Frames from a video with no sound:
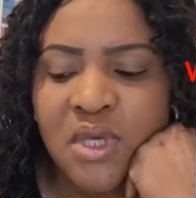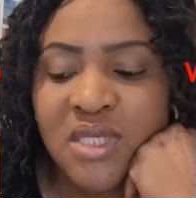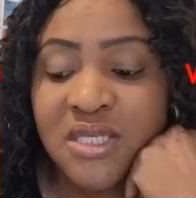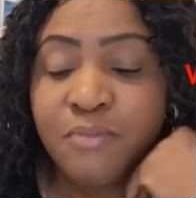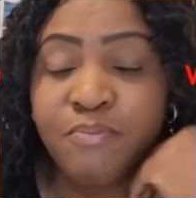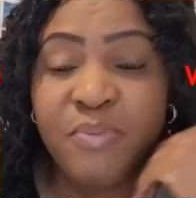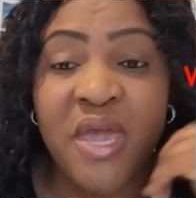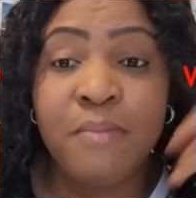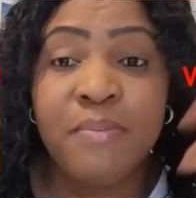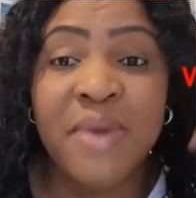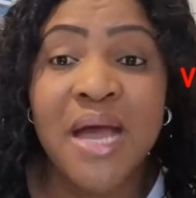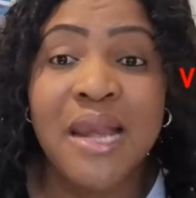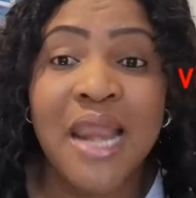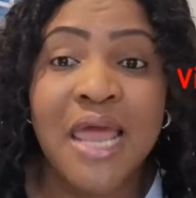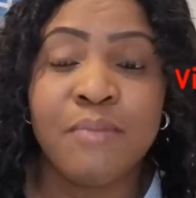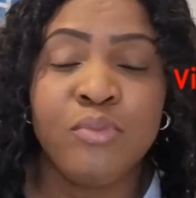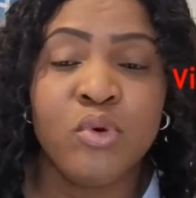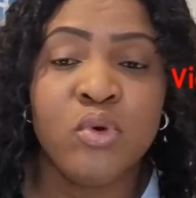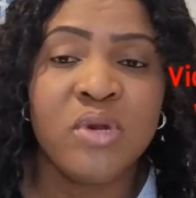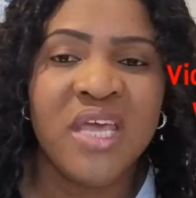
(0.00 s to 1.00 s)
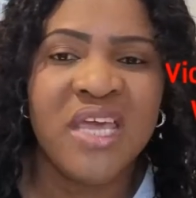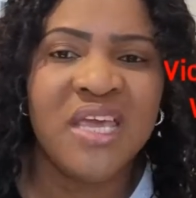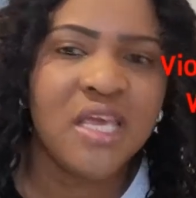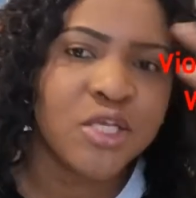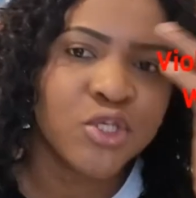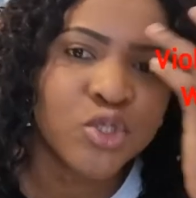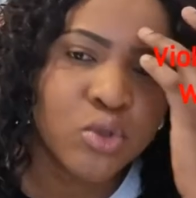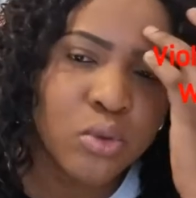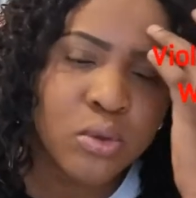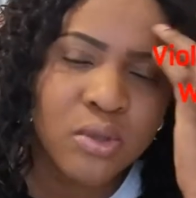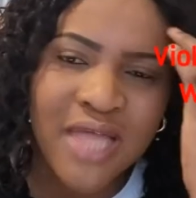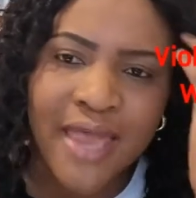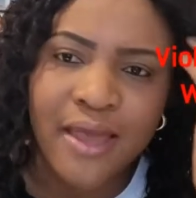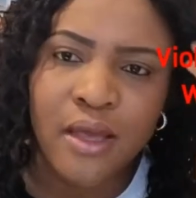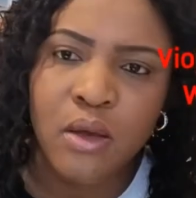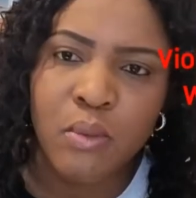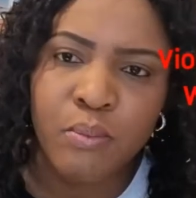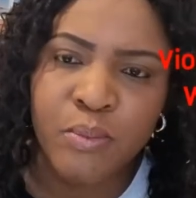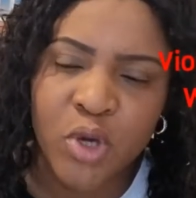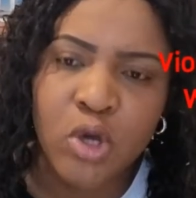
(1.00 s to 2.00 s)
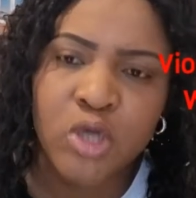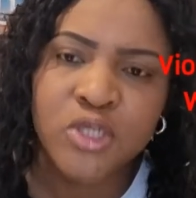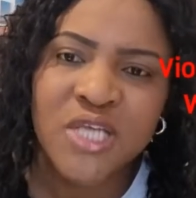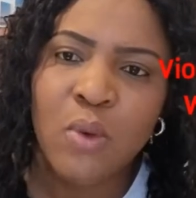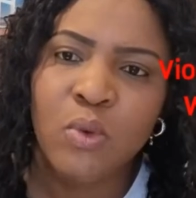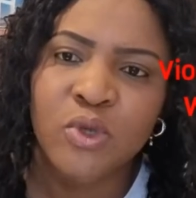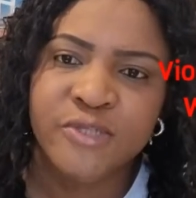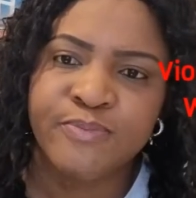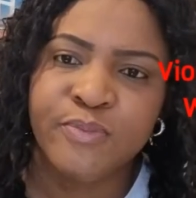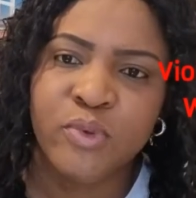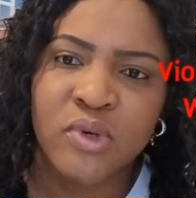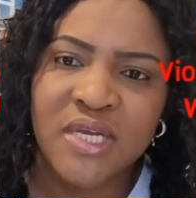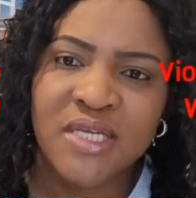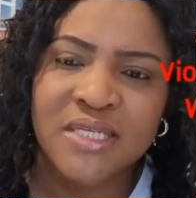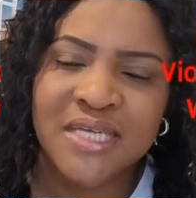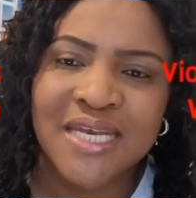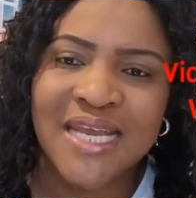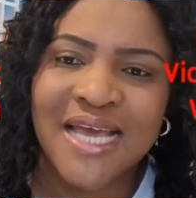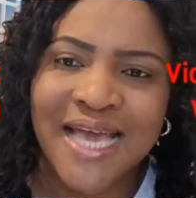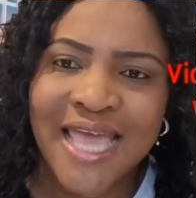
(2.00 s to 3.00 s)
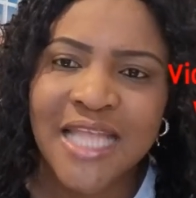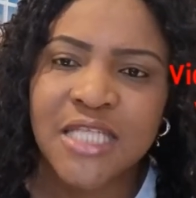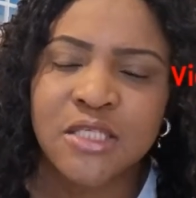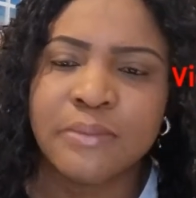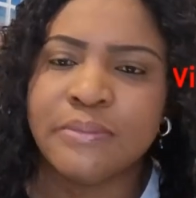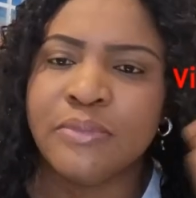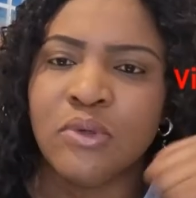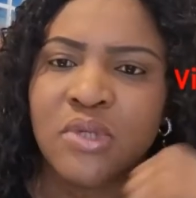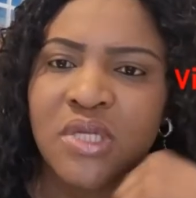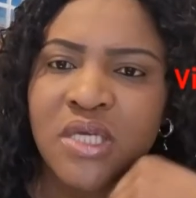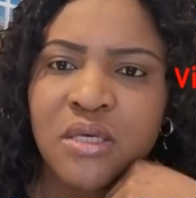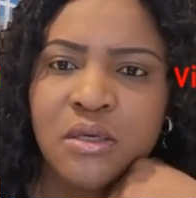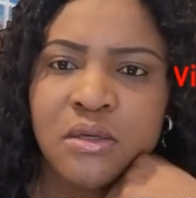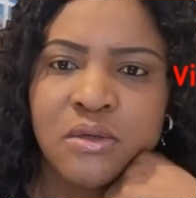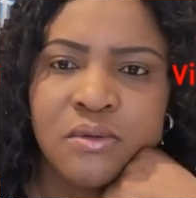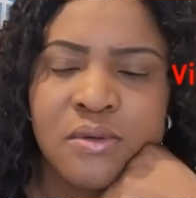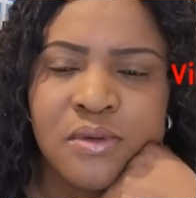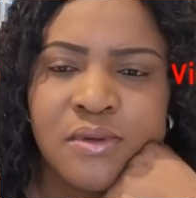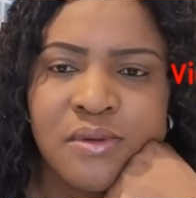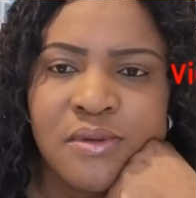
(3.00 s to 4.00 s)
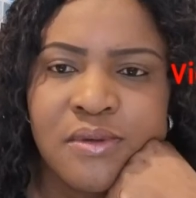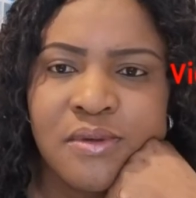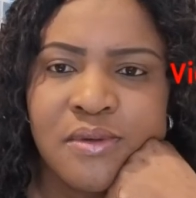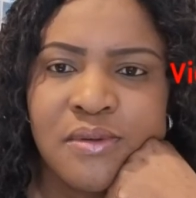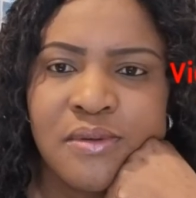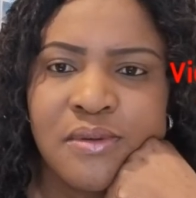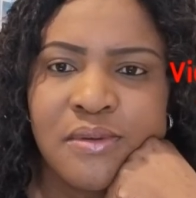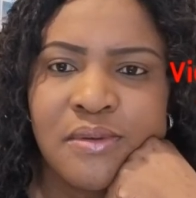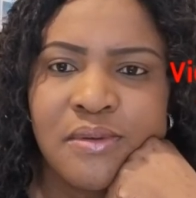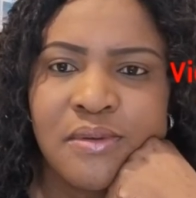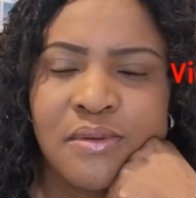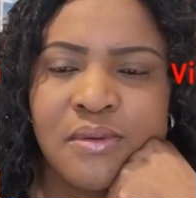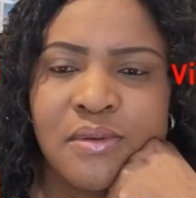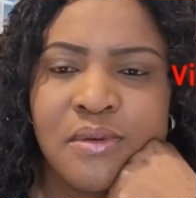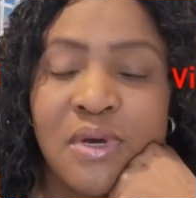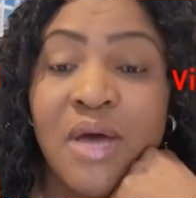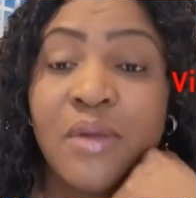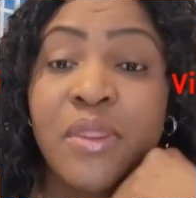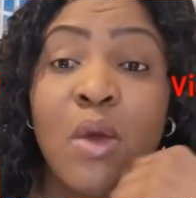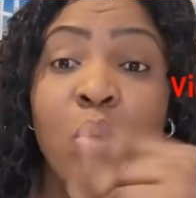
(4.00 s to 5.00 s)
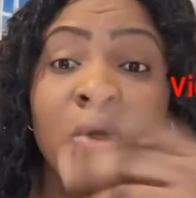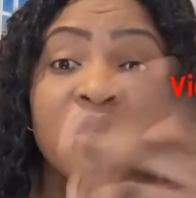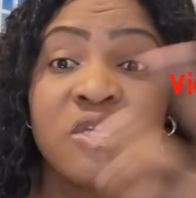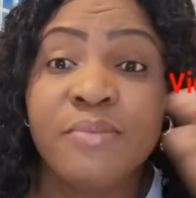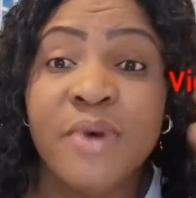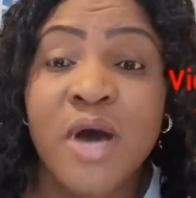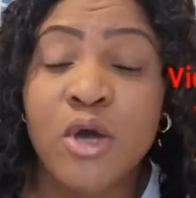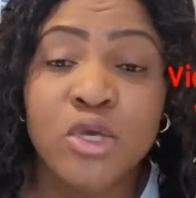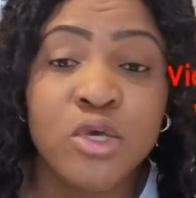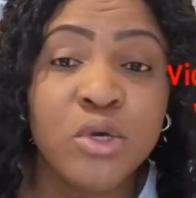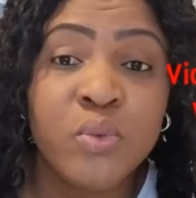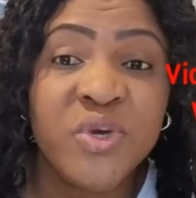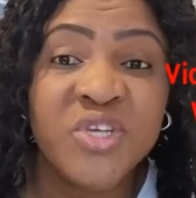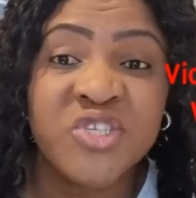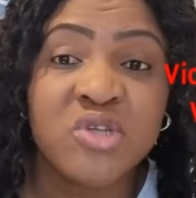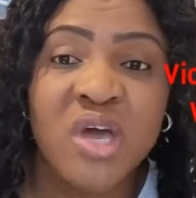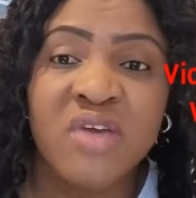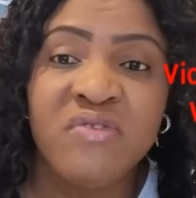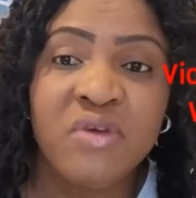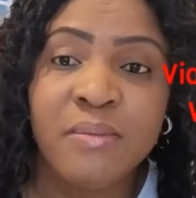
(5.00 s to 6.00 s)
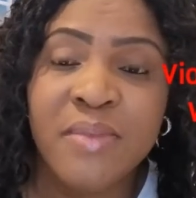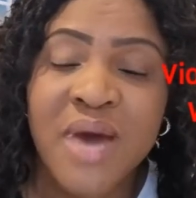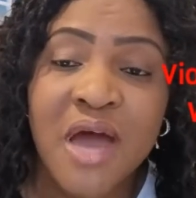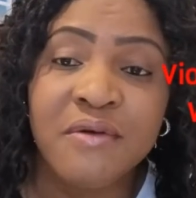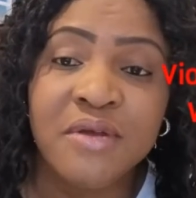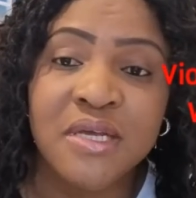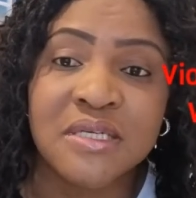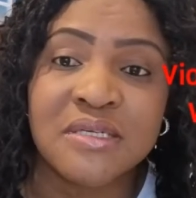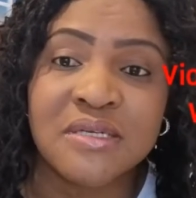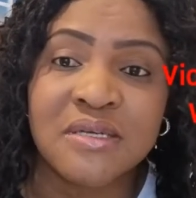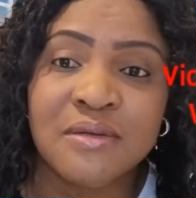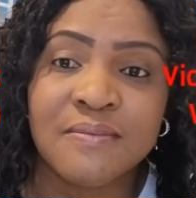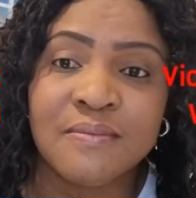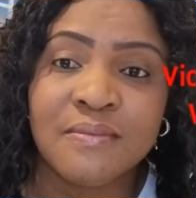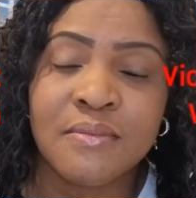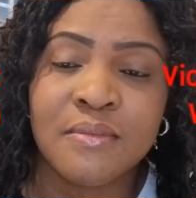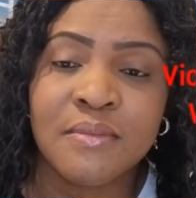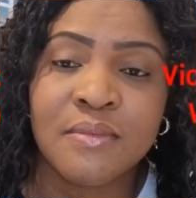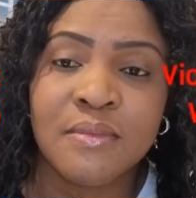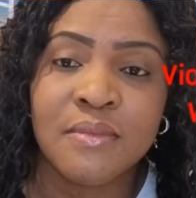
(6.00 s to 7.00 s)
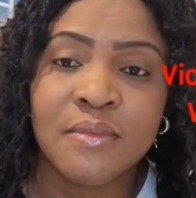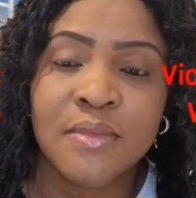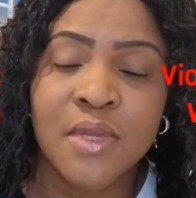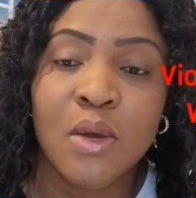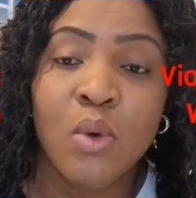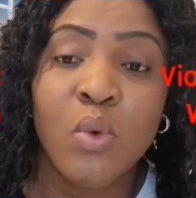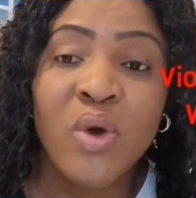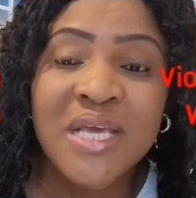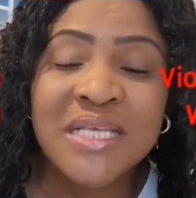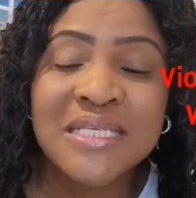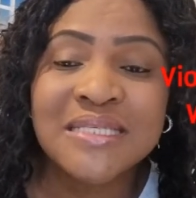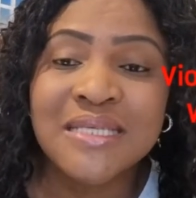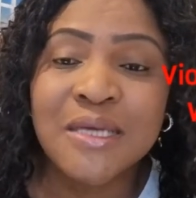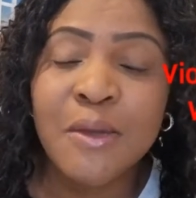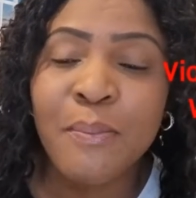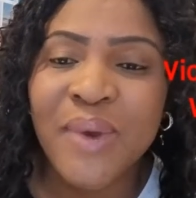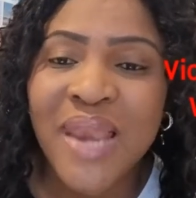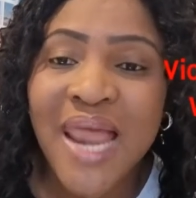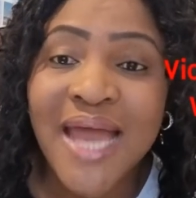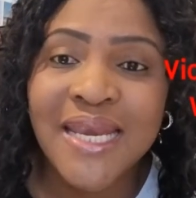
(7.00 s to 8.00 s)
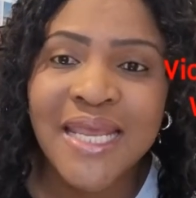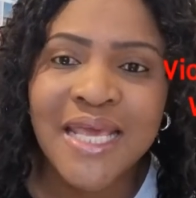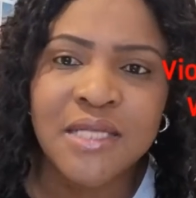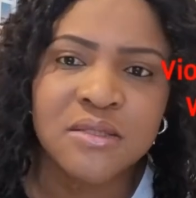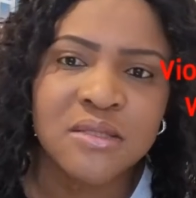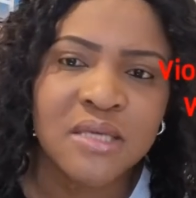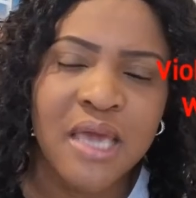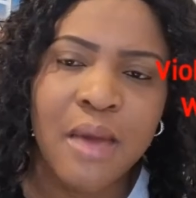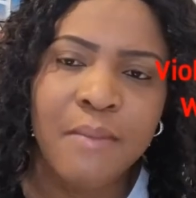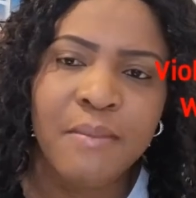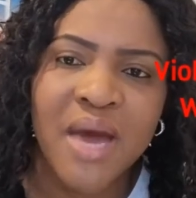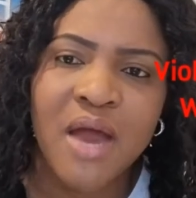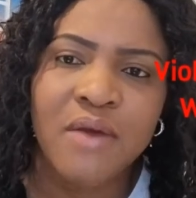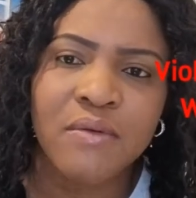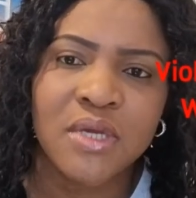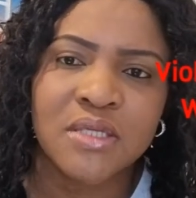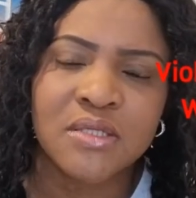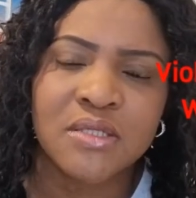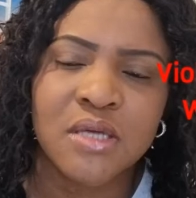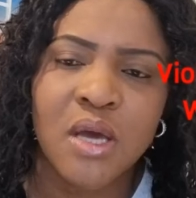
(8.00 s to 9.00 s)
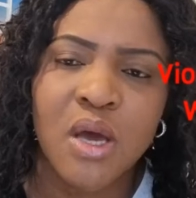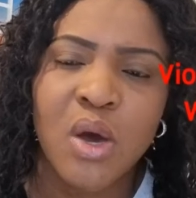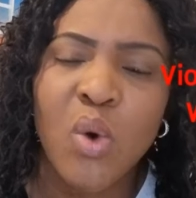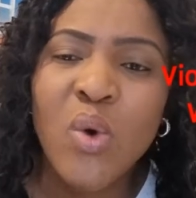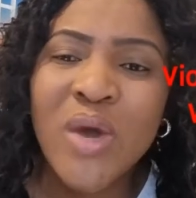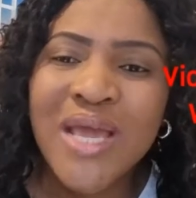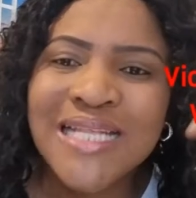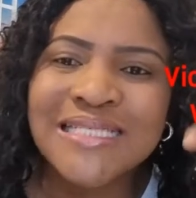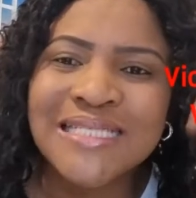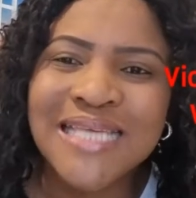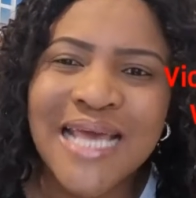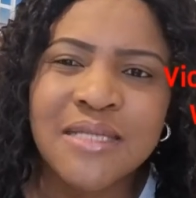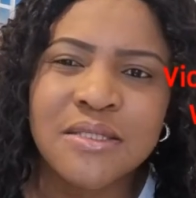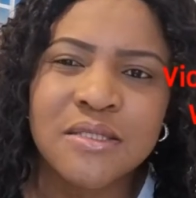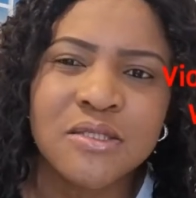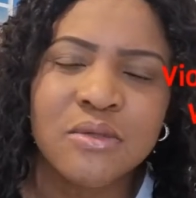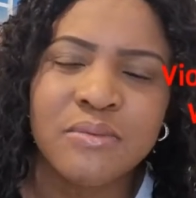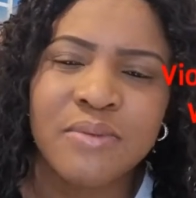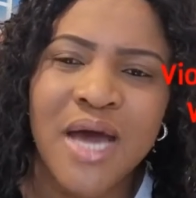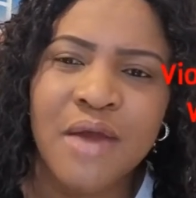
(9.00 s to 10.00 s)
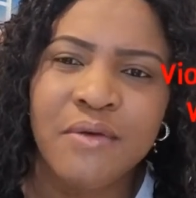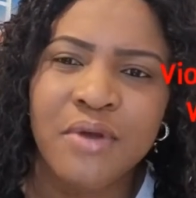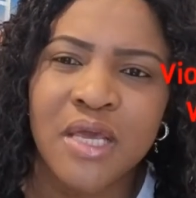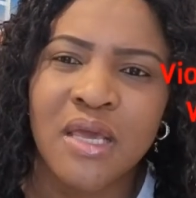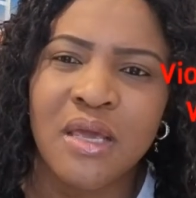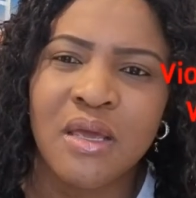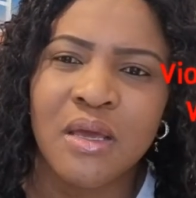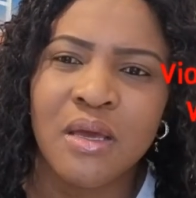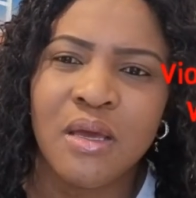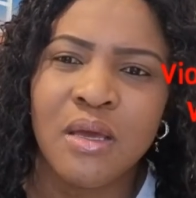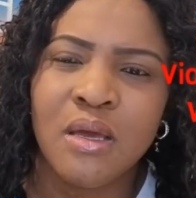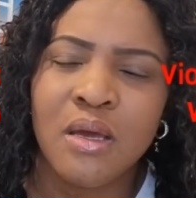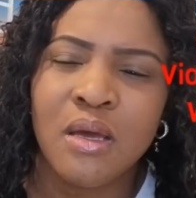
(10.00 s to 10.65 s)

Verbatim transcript: Is it payback like bullying in school? Like, because I was bullied, then I get to bully you. And then what about you who is not even married? Who is still planning to get married? Who intends to marry?